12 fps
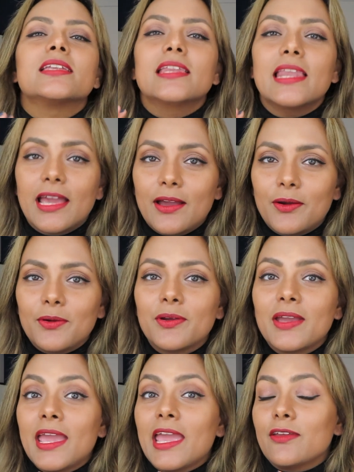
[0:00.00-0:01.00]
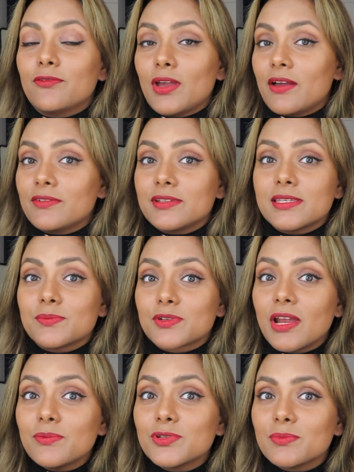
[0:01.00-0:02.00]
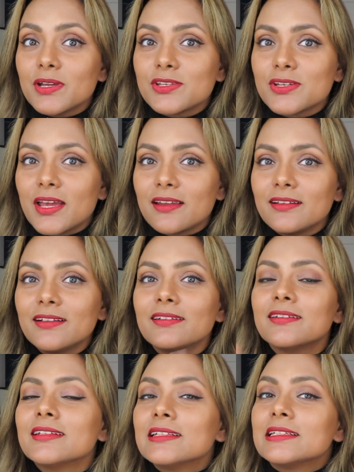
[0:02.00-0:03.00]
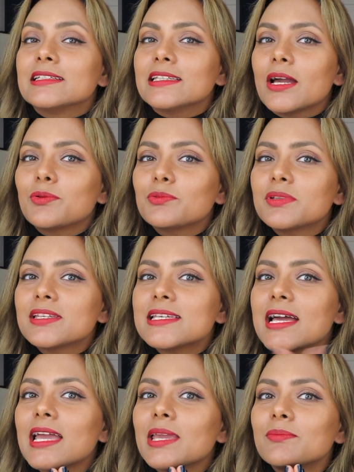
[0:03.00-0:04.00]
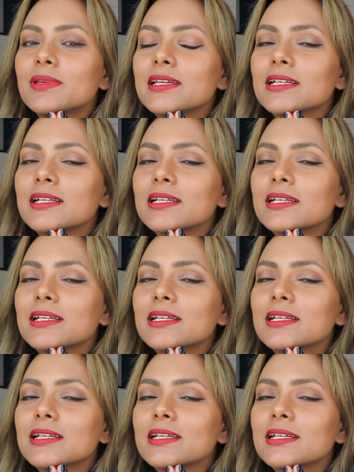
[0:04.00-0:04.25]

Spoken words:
Now, if you haven't subscribed to my channel, now would be the time.